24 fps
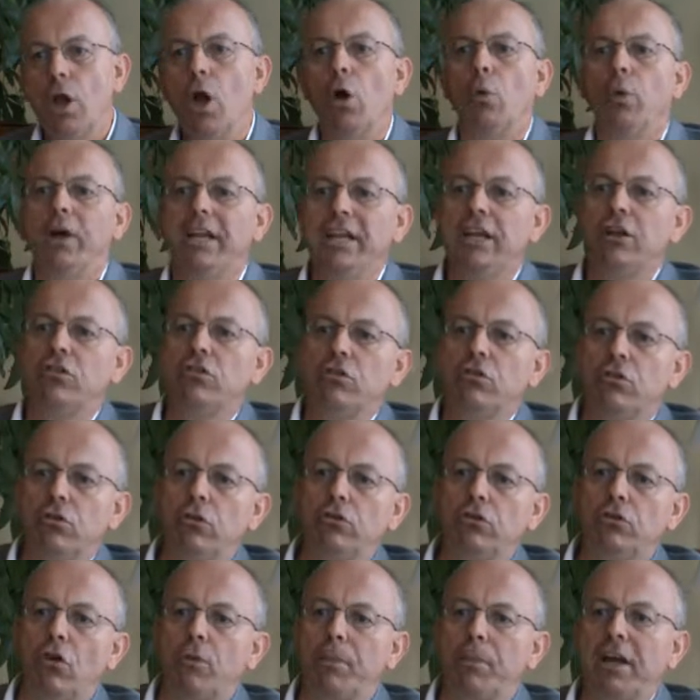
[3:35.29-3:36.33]
We need to do
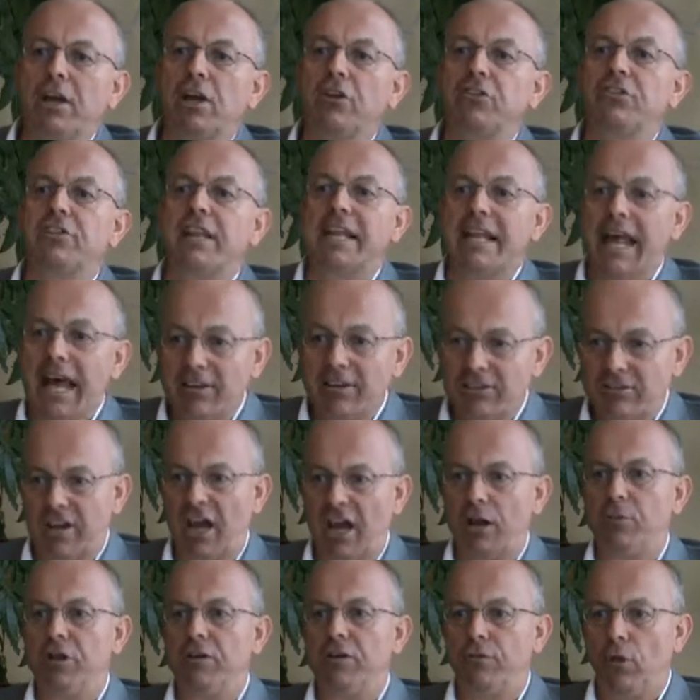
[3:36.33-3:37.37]
so because the last
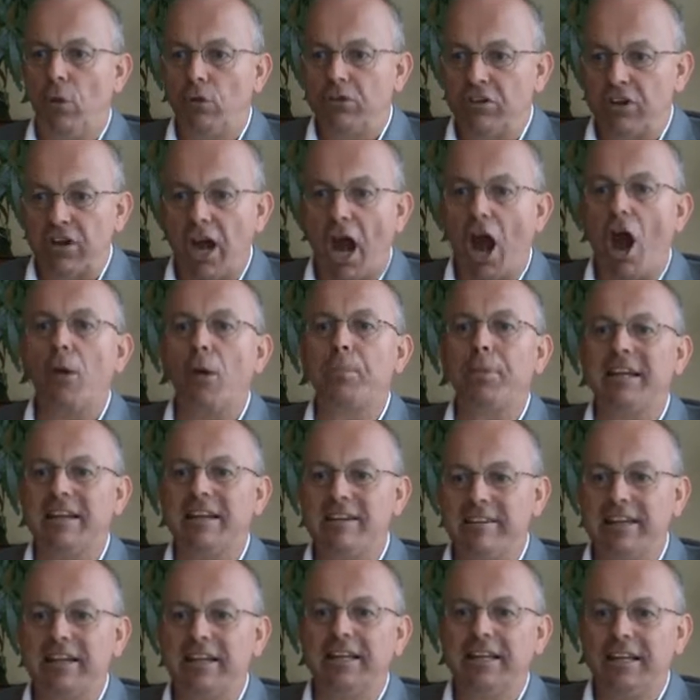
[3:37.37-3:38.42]
time we voted, our
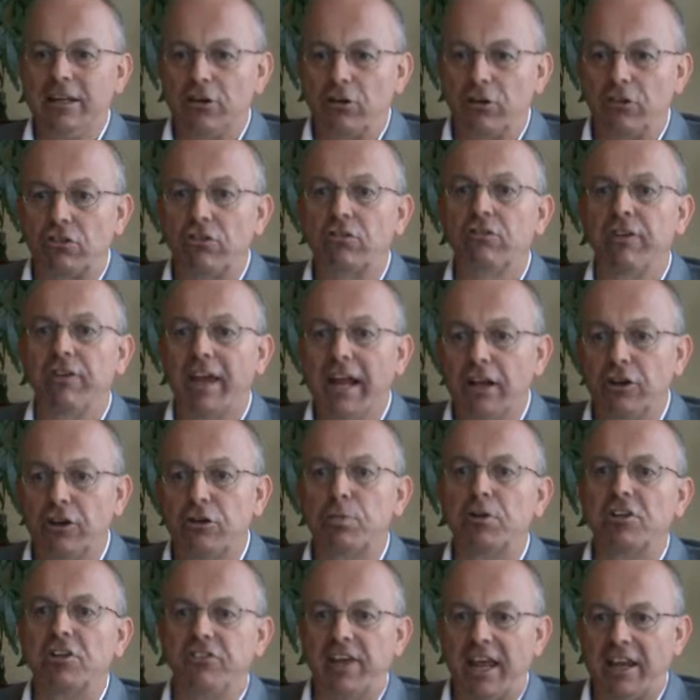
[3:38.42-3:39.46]
political leaders failed to
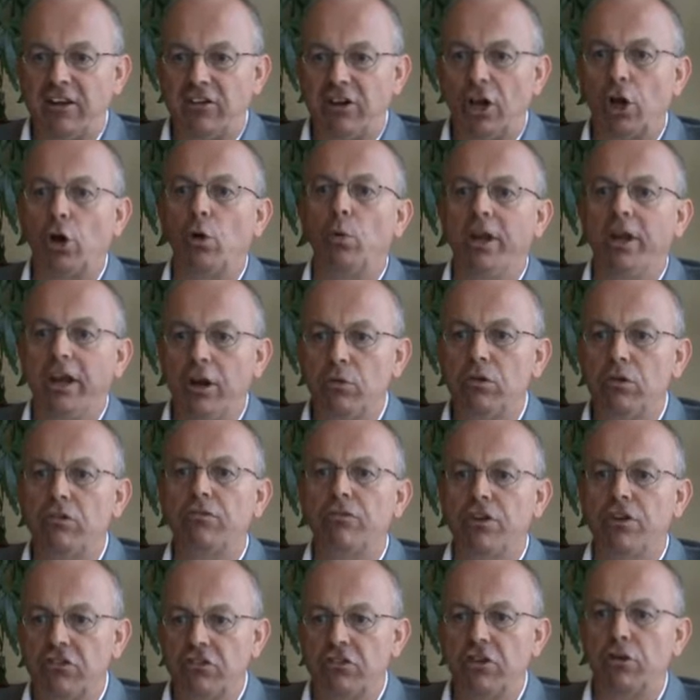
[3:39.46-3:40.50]
present a coherent
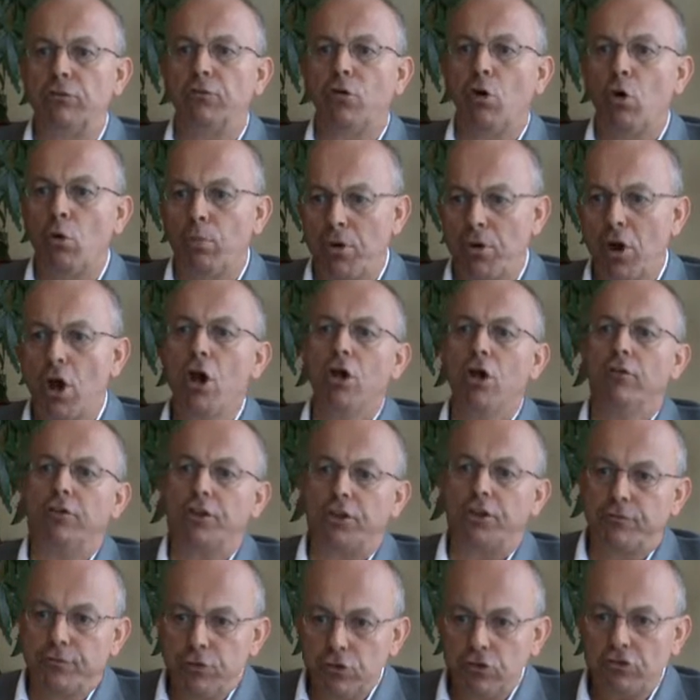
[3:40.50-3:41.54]
vision of hope for
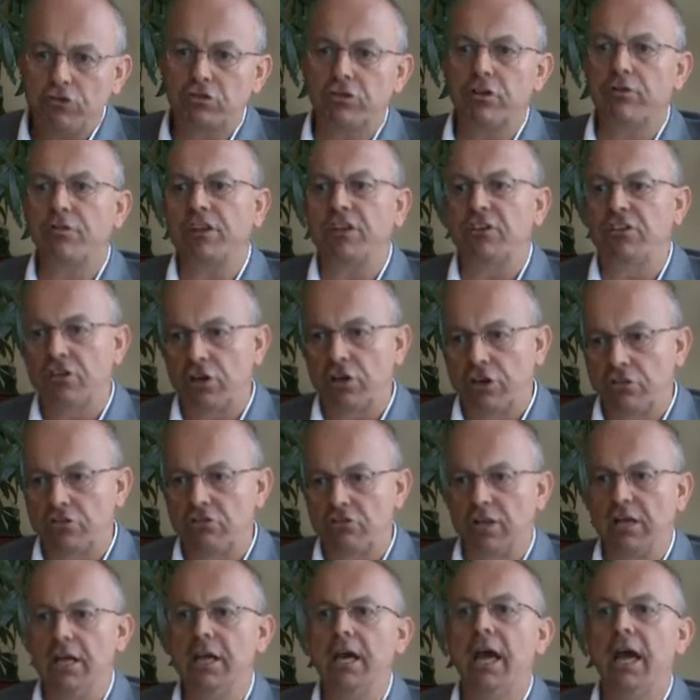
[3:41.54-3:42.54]
the future of this country,